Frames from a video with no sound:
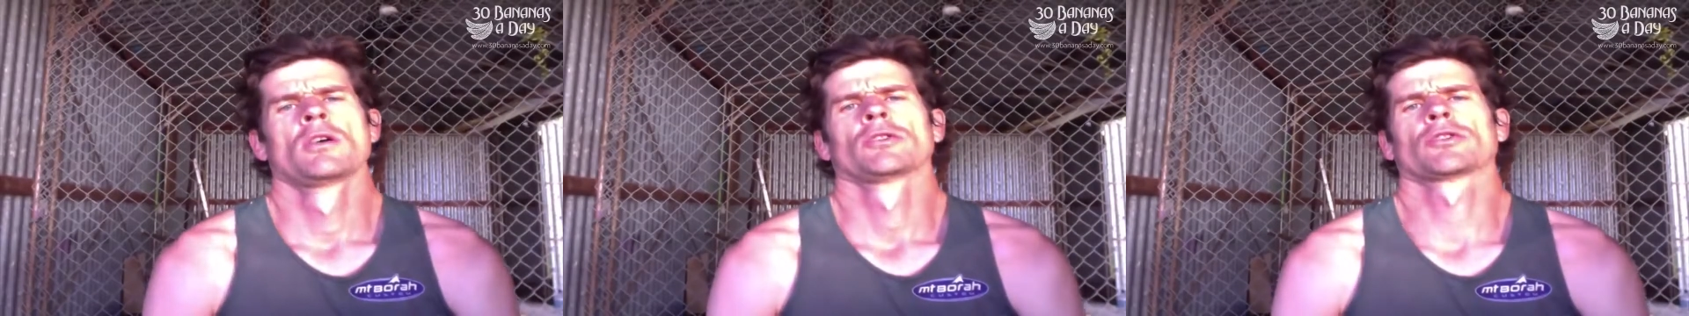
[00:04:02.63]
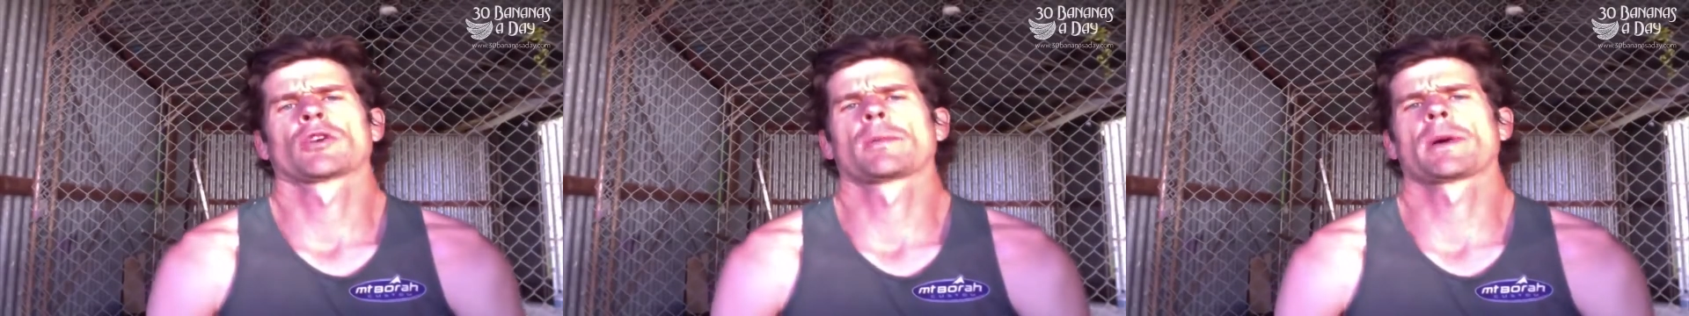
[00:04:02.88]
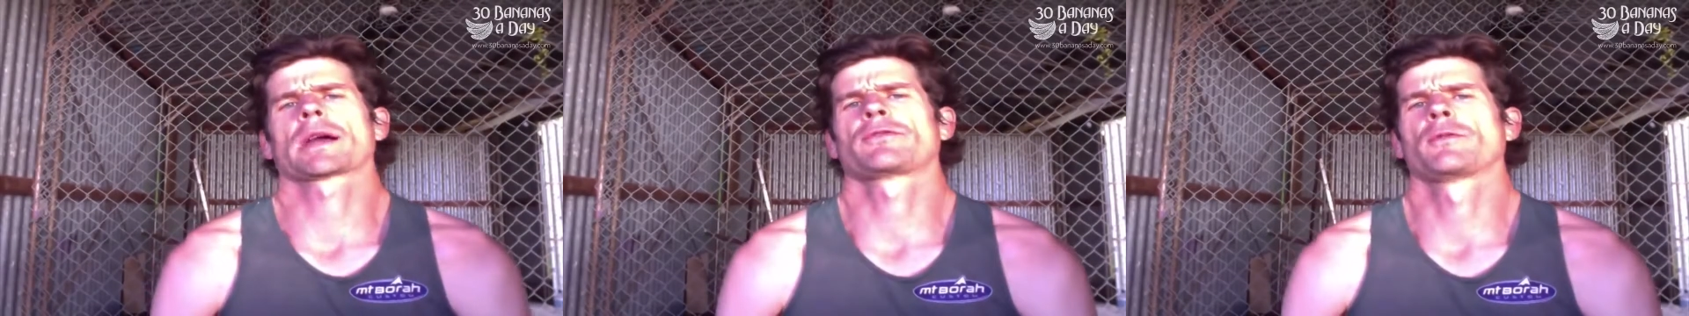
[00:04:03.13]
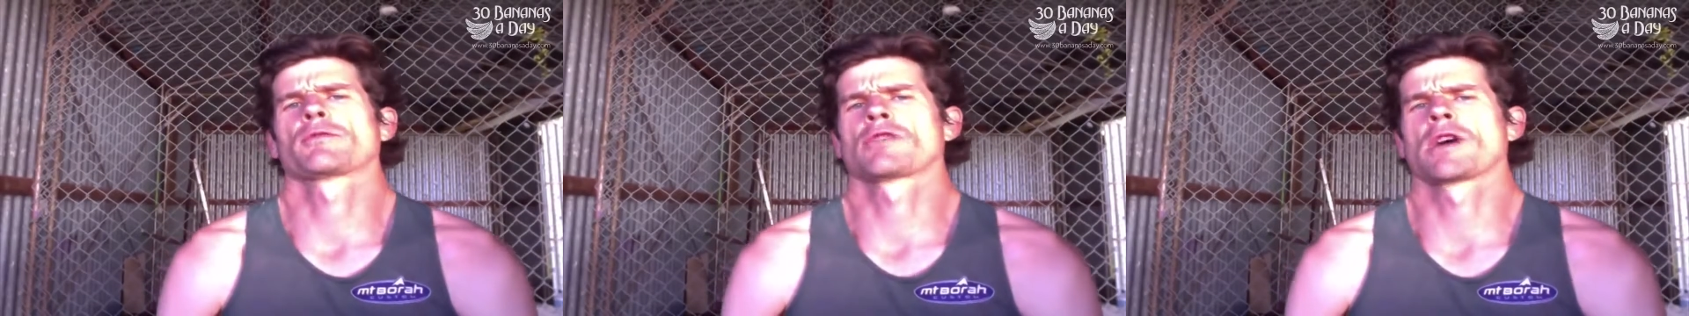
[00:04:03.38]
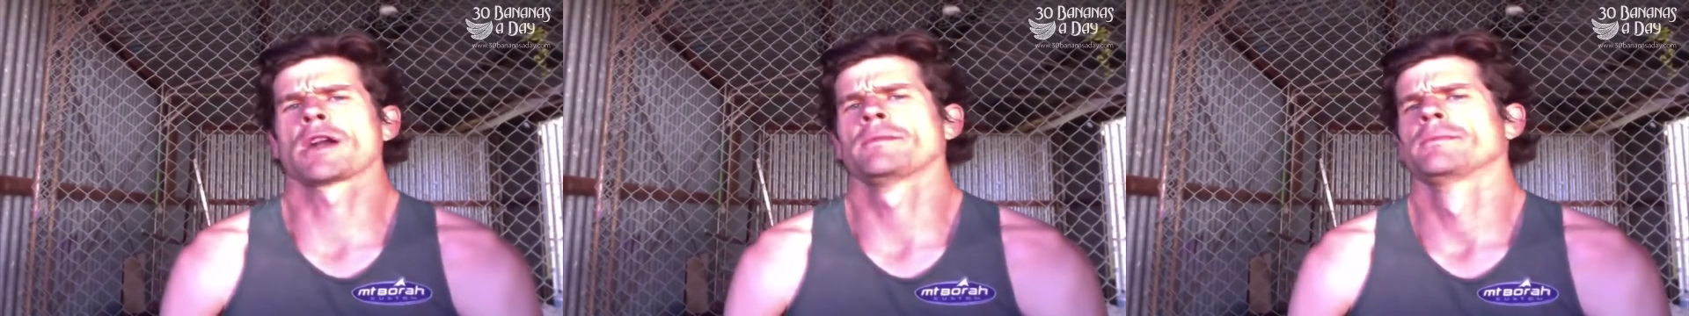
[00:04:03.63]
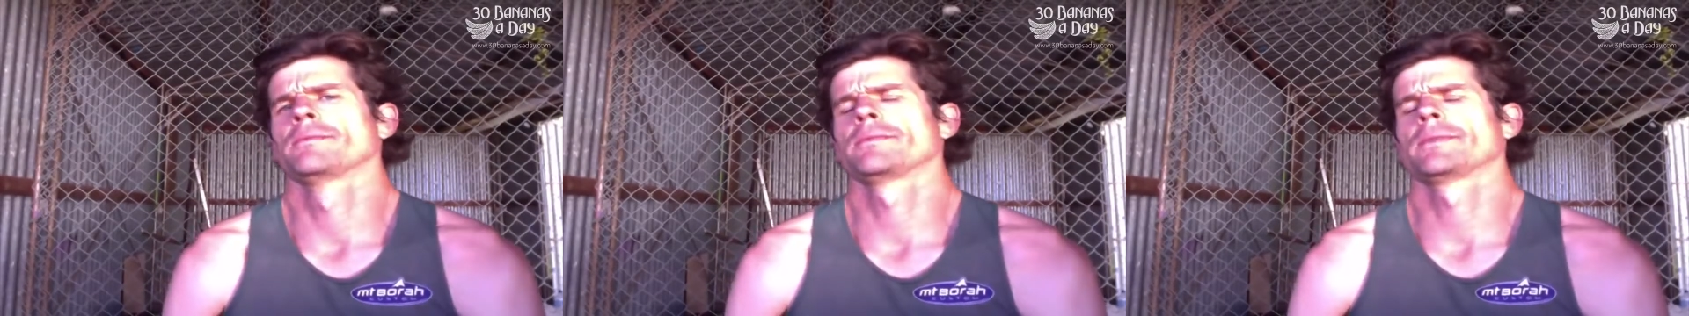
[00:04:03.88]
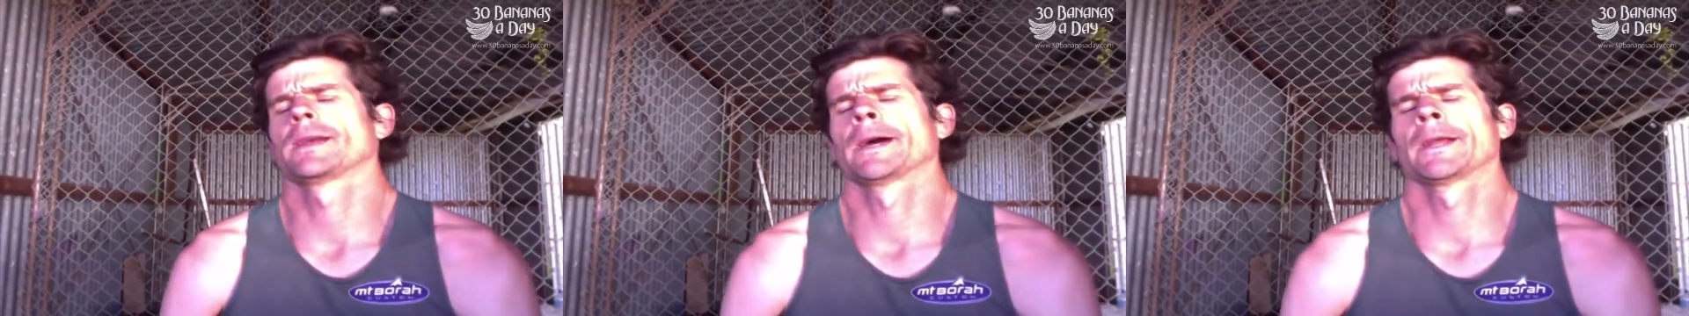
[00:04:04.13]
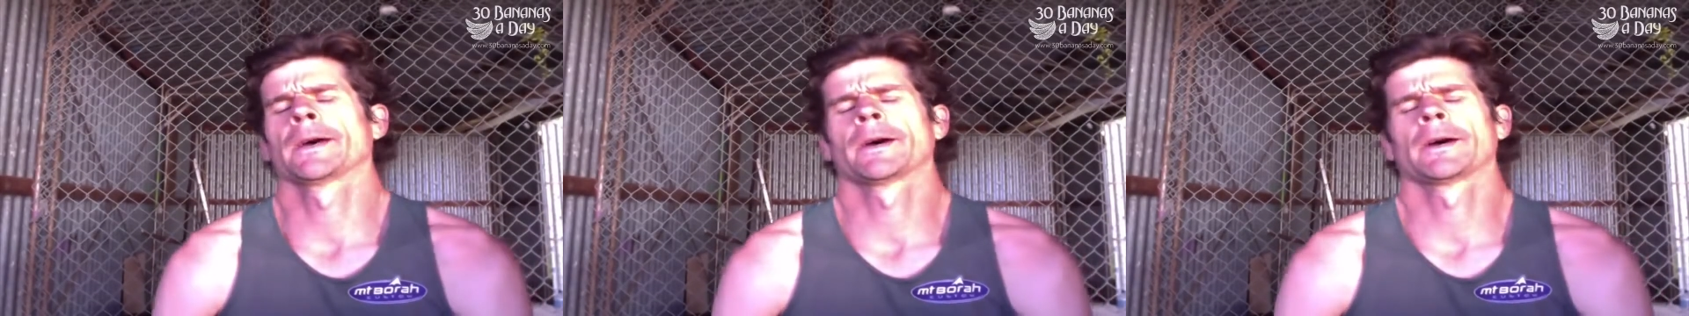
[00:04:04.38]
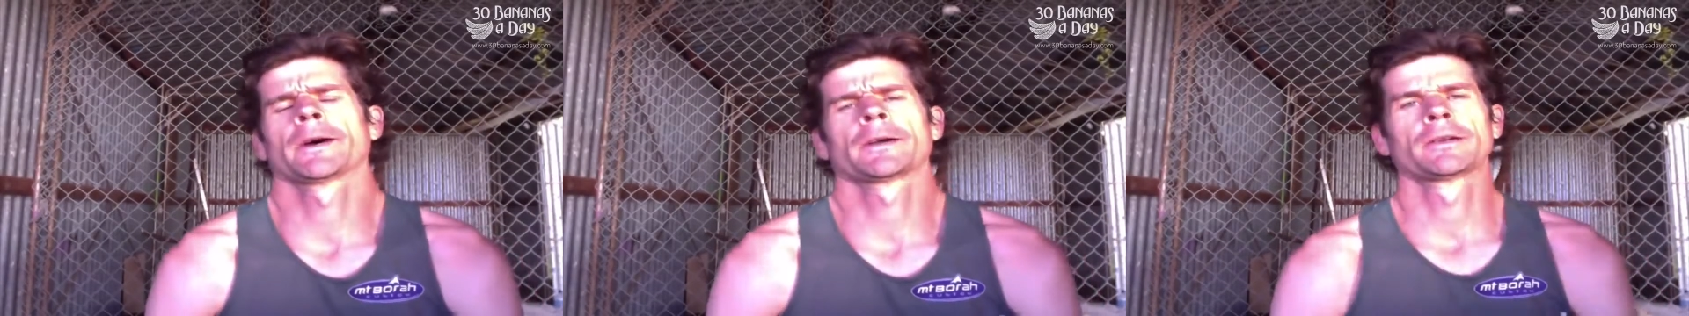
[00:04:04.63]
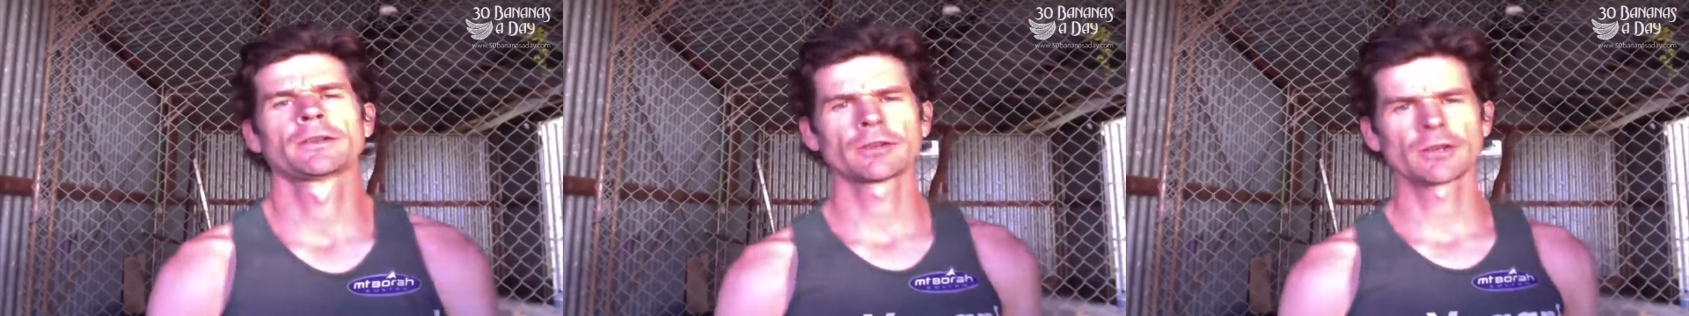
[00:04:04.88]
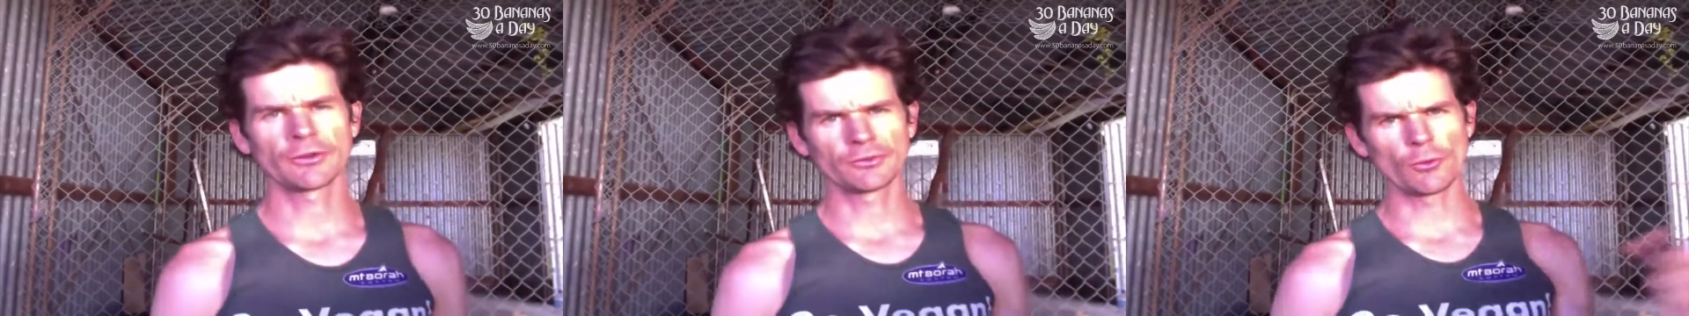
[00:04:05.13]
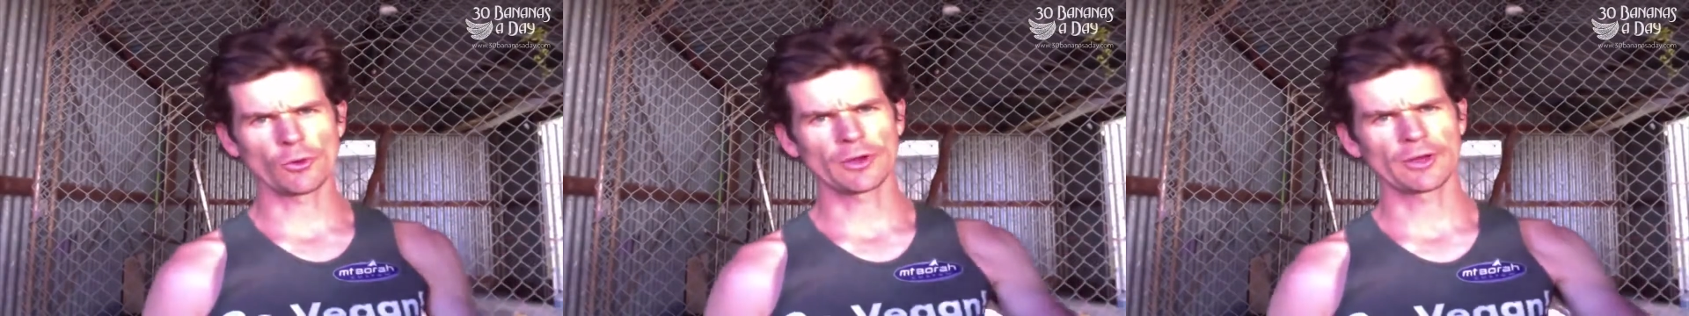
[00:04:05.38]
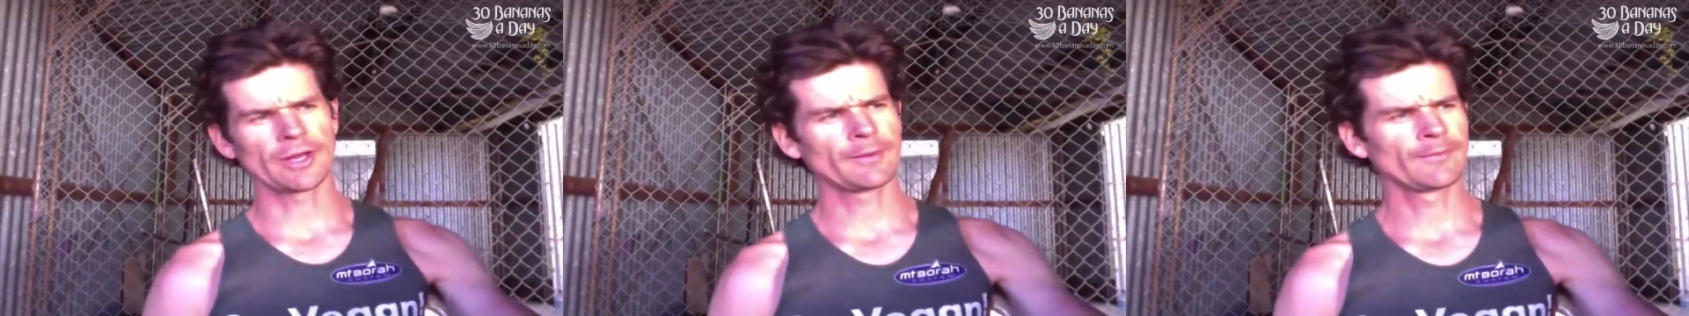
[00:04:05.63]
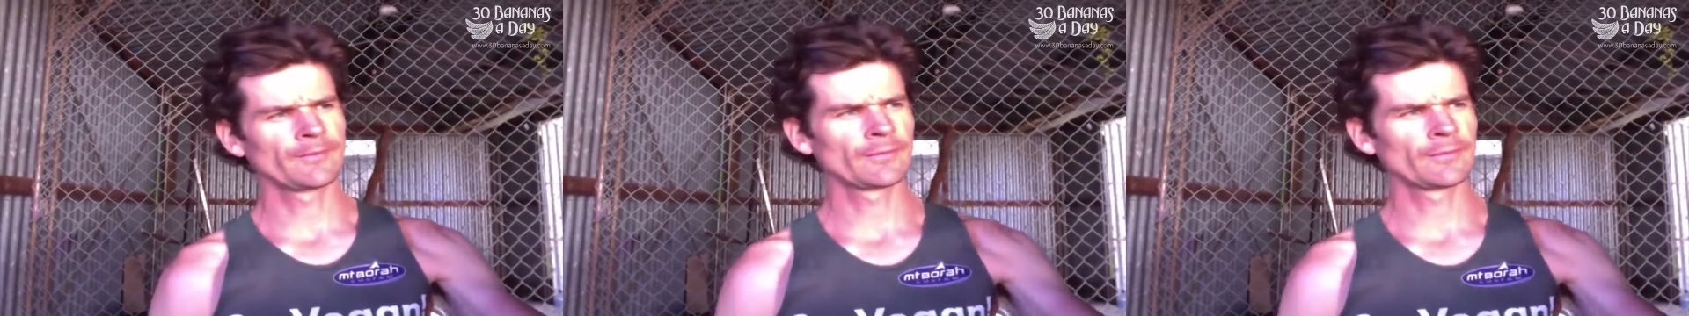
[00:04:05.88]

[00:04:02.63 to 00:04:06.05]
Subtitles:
So I got back from the run, and gonna have some water now.